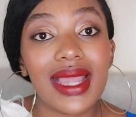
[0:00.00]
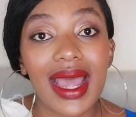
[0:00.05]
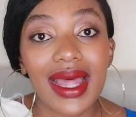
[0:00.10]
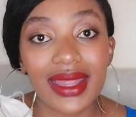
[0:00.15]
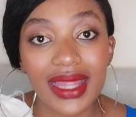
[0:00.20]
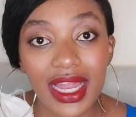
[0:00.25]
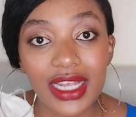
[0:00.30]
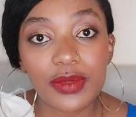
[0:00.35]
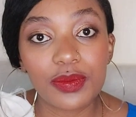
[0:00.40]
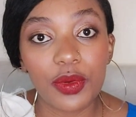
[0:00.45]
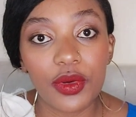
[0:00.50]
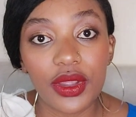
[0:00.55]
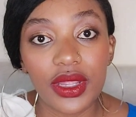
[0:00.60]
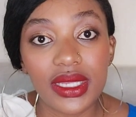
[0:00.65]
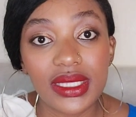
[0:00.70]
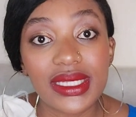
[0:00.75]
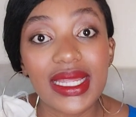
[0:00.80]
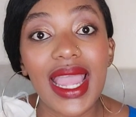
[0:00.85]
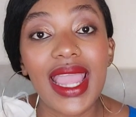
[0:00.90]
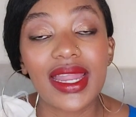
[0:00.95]
at that
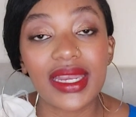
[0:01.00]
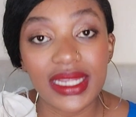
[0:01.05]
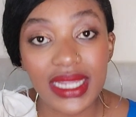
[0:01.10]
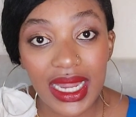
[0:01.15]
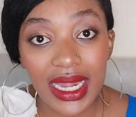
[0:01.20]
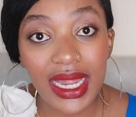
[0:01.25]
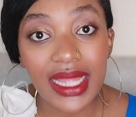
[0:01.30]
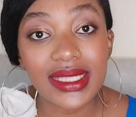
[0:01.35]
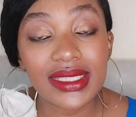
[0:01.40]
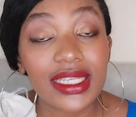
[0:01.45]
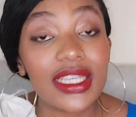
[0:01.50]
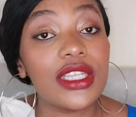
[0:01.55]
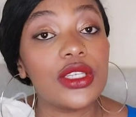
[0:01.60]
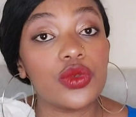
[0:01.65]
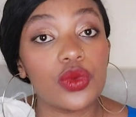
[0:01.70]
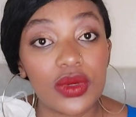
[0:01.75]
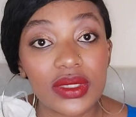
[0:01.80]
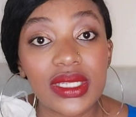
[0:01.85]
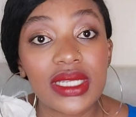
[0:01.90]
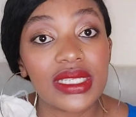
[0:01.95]
point i realized it
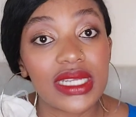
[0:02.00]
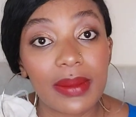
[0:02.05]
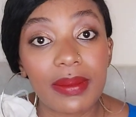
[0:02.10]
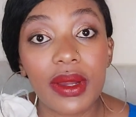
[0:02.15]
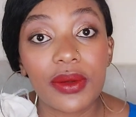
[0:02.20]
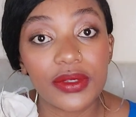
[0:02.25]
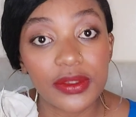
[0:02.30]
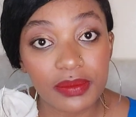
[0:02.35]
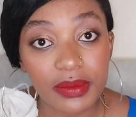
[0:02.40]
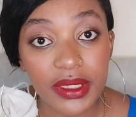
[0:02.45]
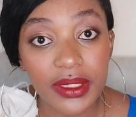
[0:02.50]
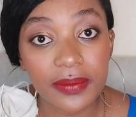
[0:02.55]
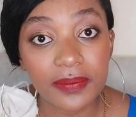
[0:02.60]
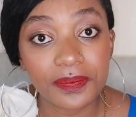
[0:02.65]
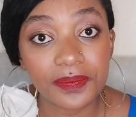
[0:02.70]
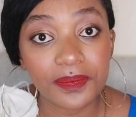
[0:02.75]
wasn't about me